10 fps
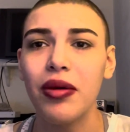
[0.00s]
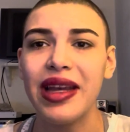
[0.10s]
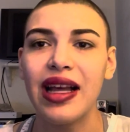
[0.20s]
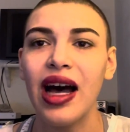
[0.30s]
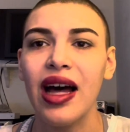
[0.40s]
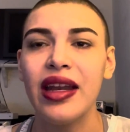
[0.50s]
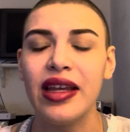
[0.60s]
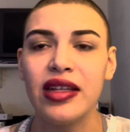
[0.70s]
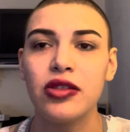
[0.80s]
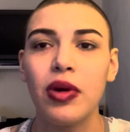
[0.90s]

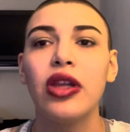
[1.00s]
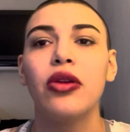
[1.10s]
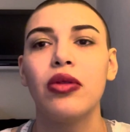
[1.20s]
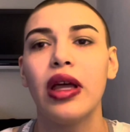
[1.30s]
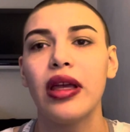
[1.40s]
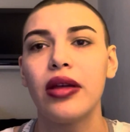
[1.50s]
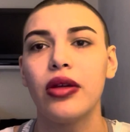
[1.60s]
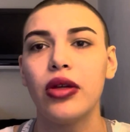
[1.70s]
incontinent is when you, like,